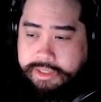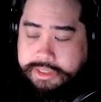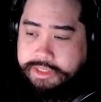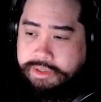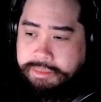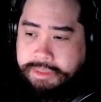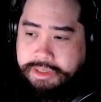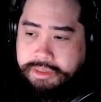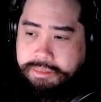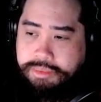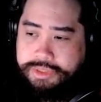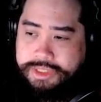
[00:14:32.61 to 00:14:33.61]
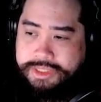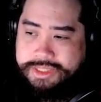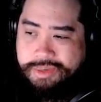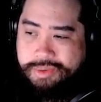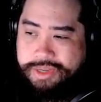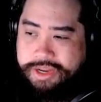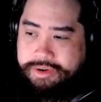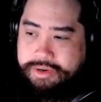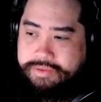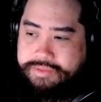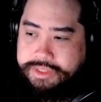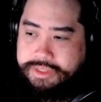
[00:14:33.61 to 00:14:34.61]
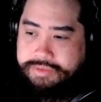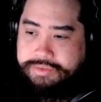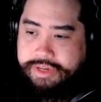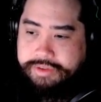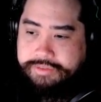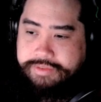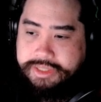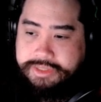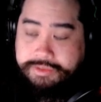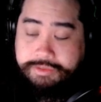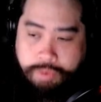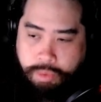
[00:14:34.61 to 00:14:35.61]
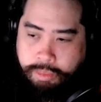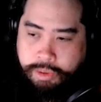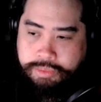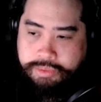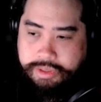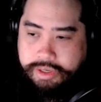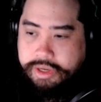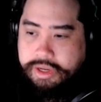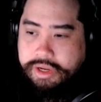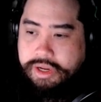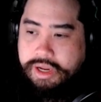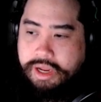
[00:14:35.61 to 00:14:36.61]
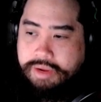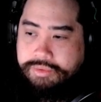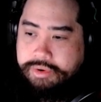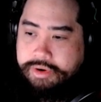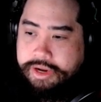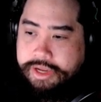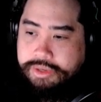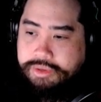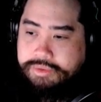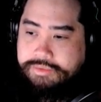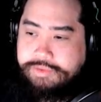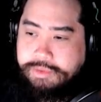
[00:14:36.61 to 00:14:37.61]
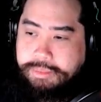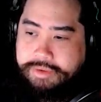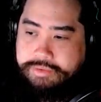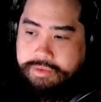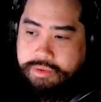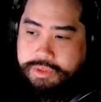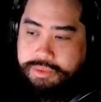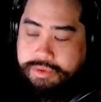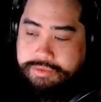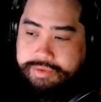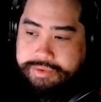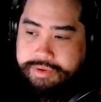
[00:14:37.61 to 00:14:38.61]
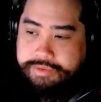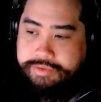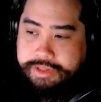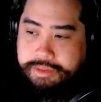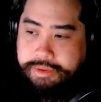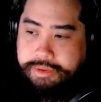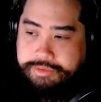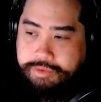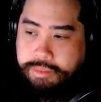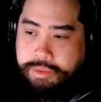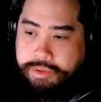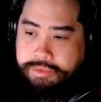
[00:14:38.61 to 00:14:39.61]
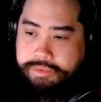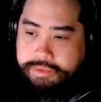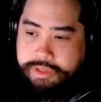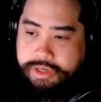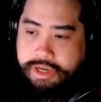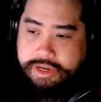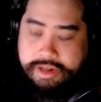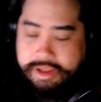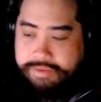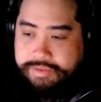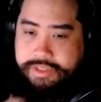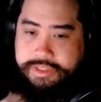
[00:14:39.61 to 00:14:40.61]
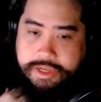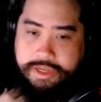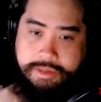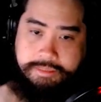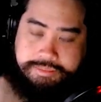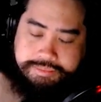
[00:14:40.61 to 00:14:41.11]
Still, I'm not going to pull since I don't care enough to suffer the effects of FOMO. However, I feel bad for those who are very affected by FOMO. They're not going to have a good time.